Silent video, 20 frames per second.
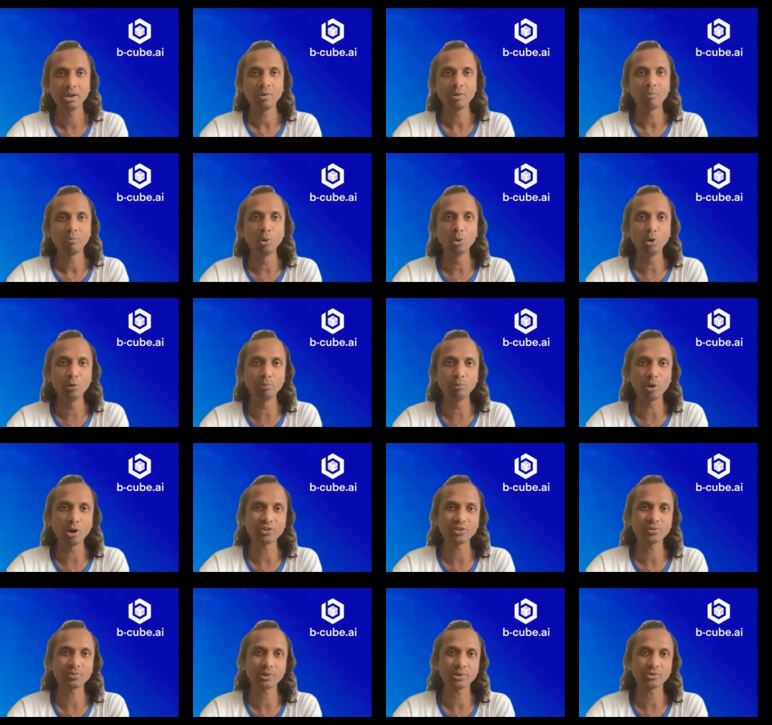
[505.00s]
Moon
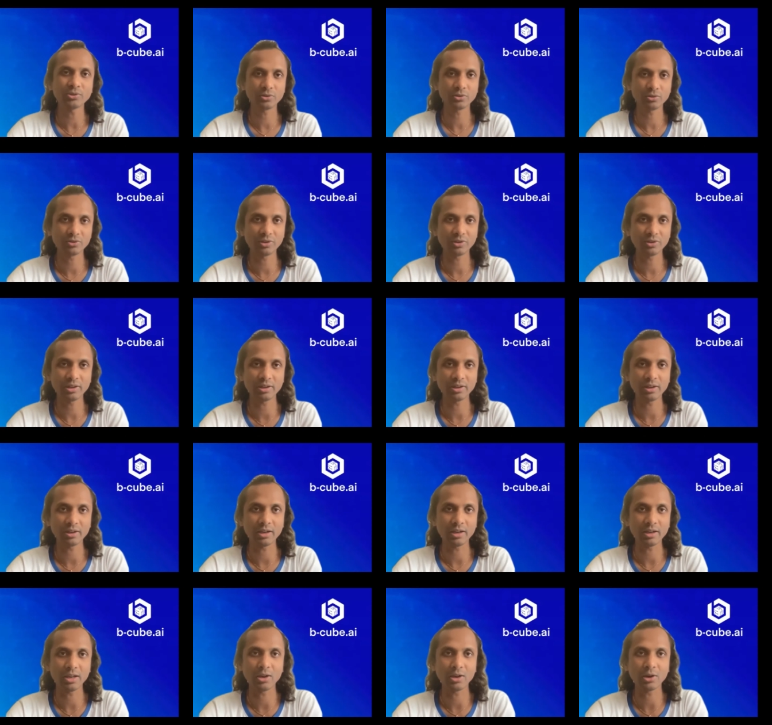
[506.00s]
Boys wants to see
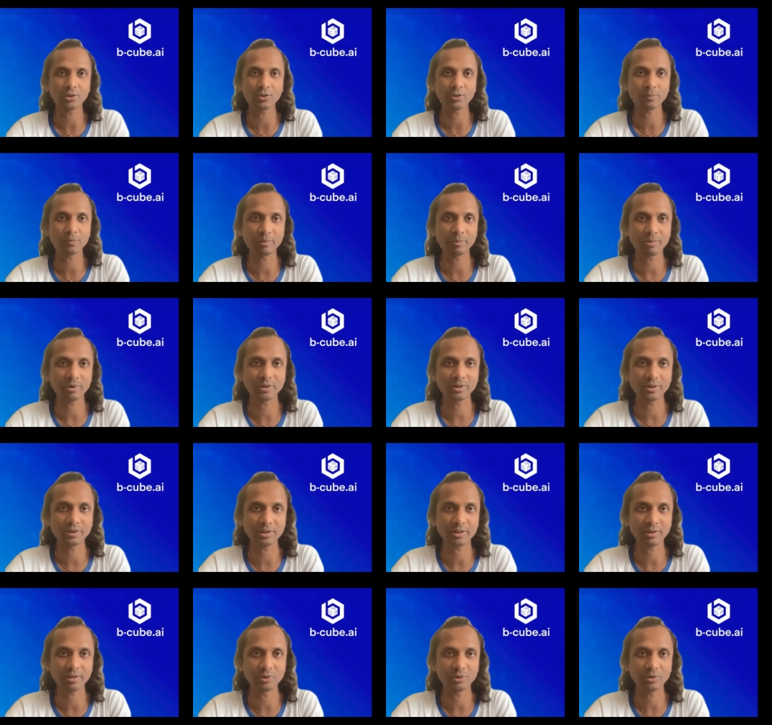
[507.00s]
a lot of people in the
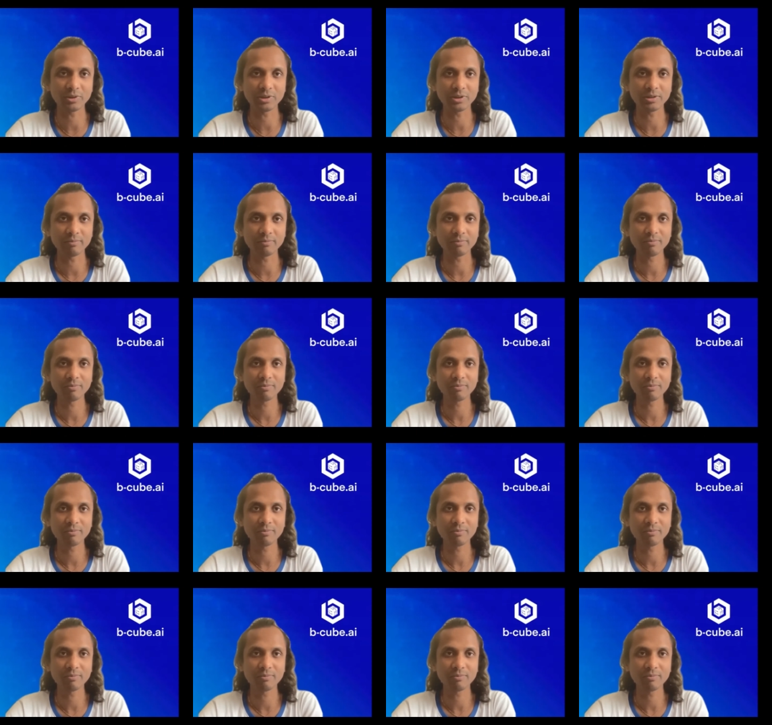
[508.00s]
community,